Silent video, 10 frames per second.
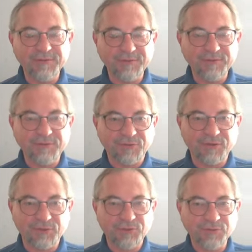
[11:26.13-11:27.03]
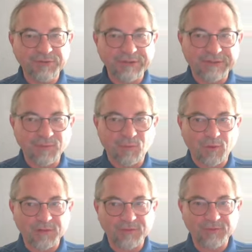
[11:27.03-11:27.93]
you could do this in
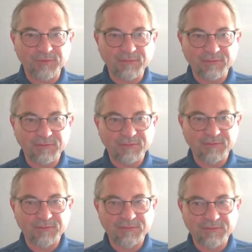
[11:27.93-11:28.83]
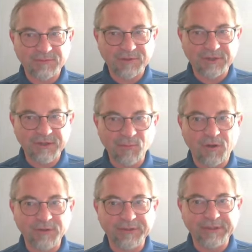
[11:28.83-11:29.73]
one in
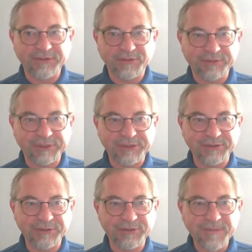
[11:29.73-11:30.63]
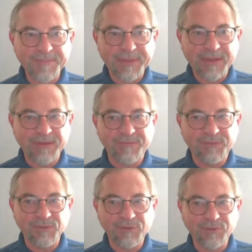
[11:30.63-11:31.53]
one iteration
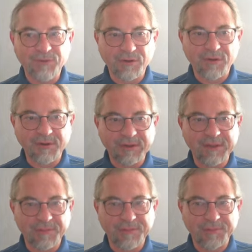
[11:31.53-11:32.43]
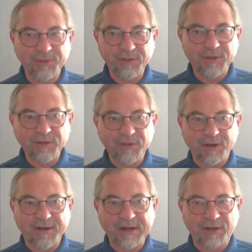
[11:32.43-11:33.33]
if you keep
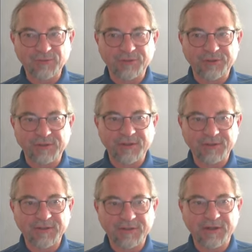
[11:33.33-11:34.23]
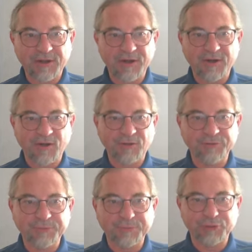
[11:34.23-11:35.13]
a counter uh,
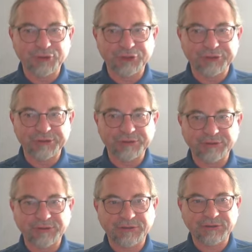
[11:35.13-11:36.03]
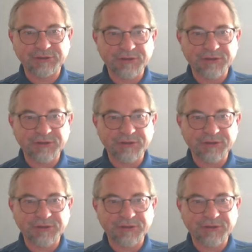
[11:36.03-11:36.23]
on the positions